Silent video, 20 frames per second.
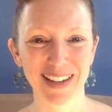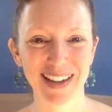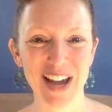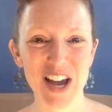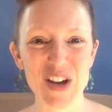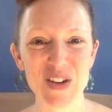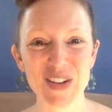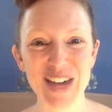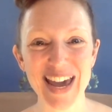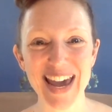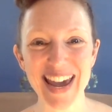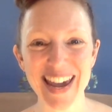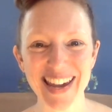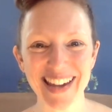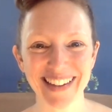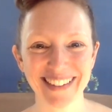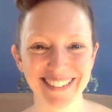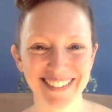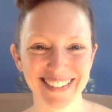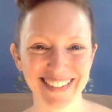Okay,
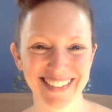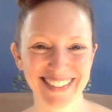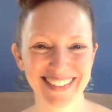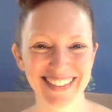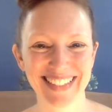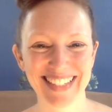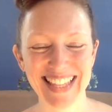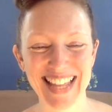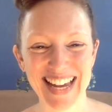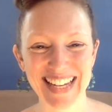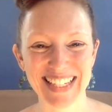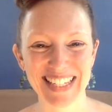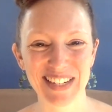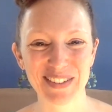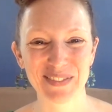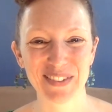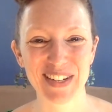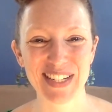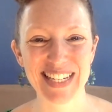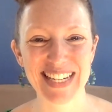that's
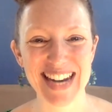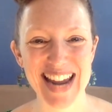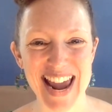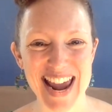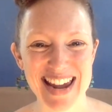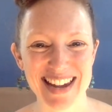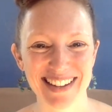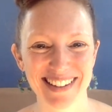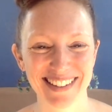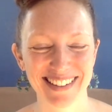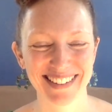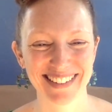it for today.